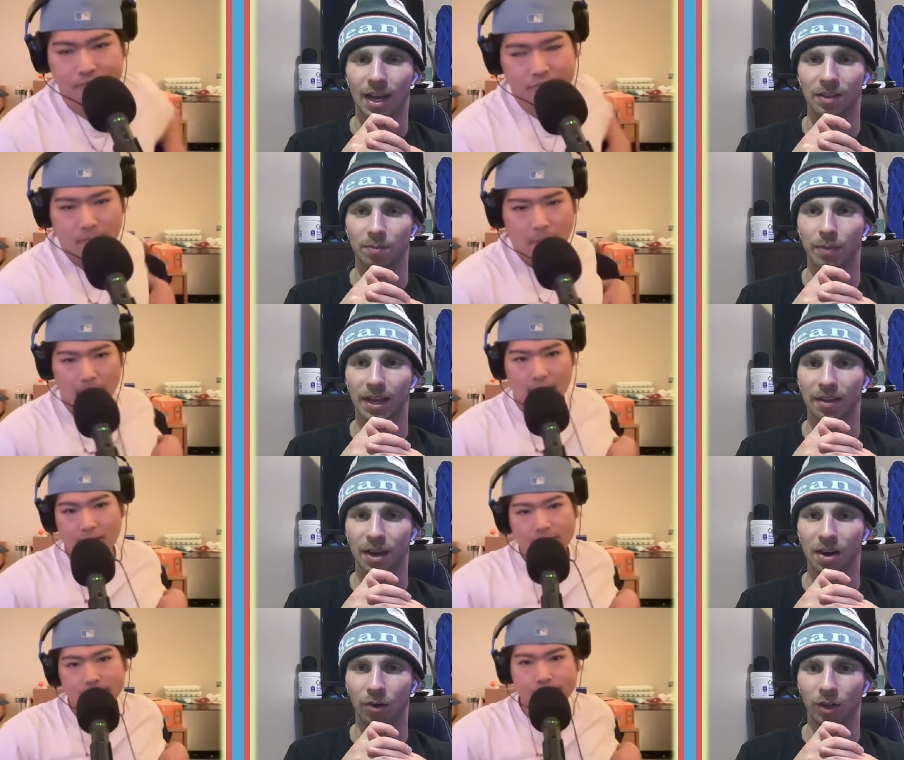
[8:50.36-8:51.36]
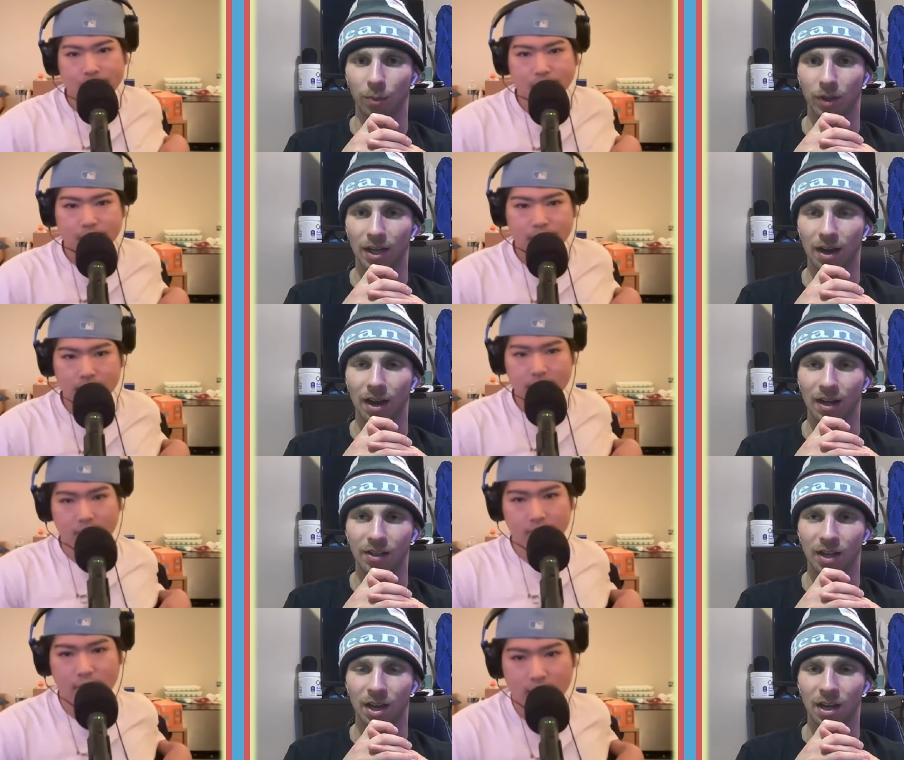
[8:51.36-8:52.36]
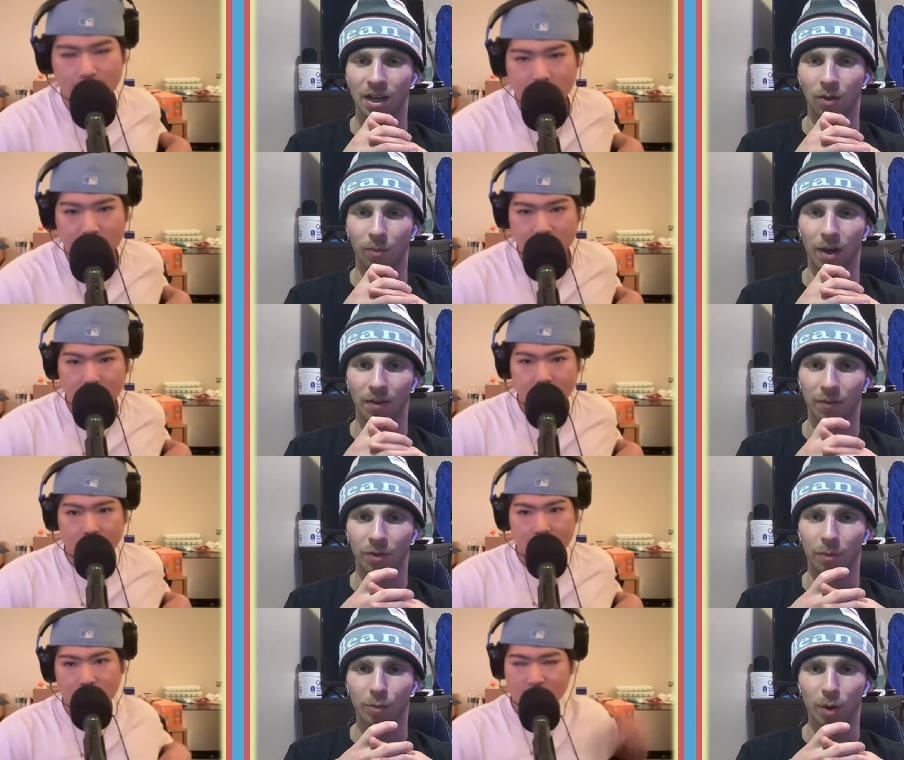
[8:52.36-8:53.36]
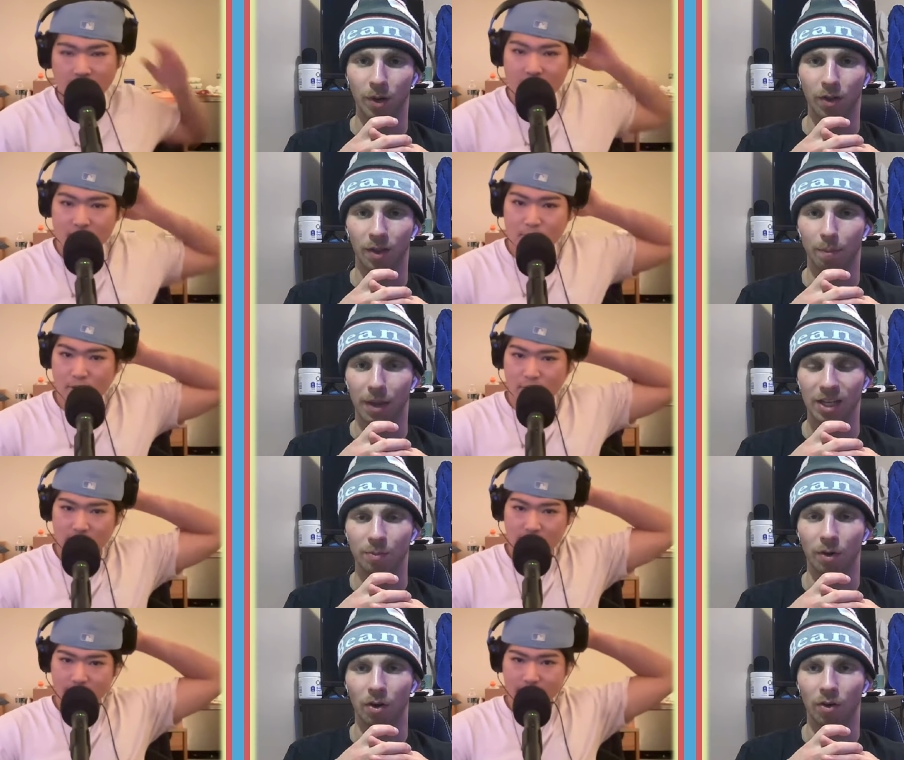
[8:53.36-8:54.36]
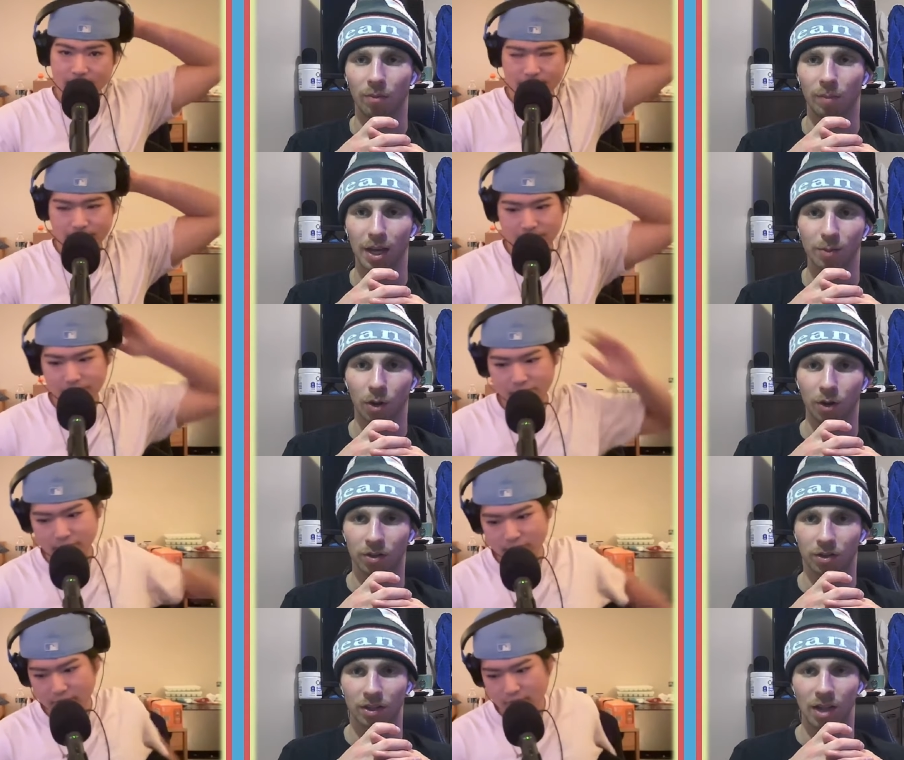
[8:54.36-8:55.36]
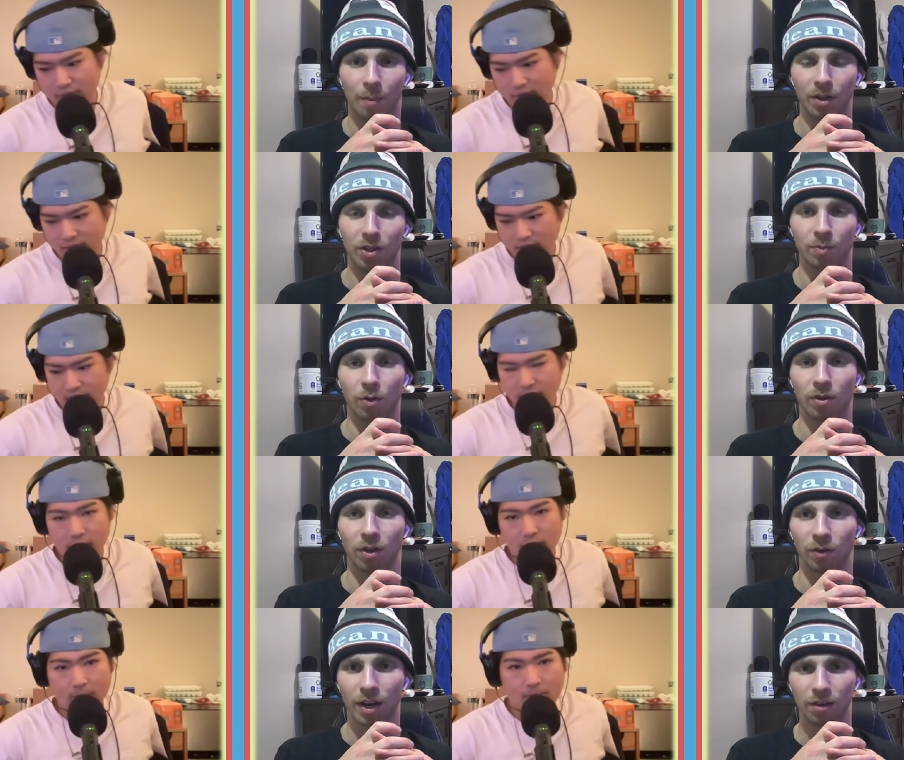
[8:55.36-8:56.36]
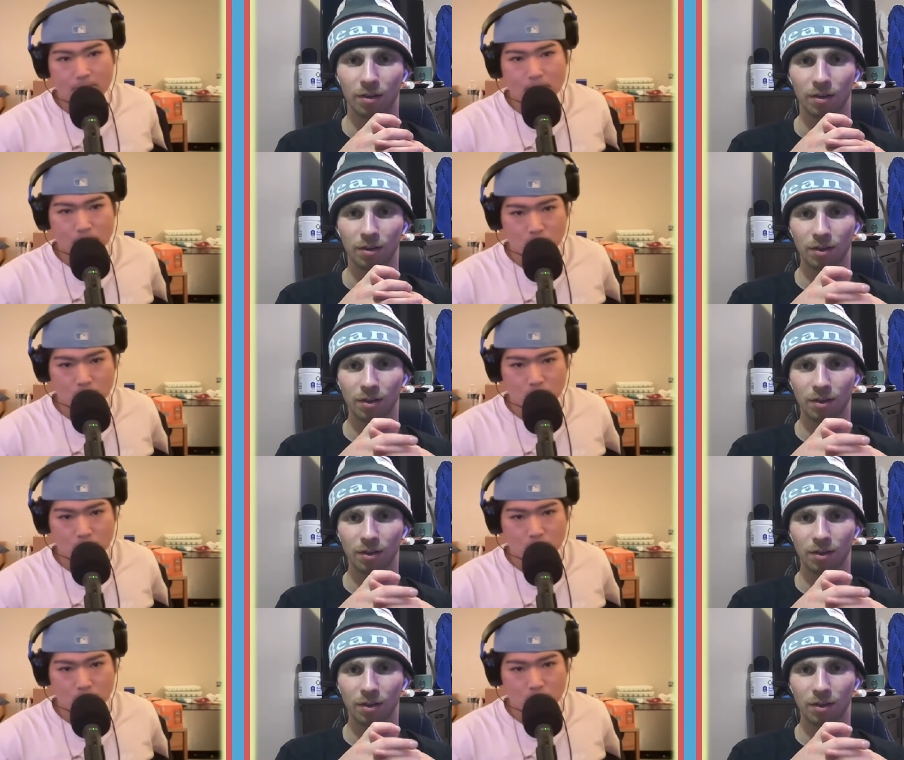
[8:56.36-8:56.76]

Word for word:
Speaker 1: like as big there? Like what? I because you know for the most Soccer's part we know that baseball big. baseball is the dominant sport though, right?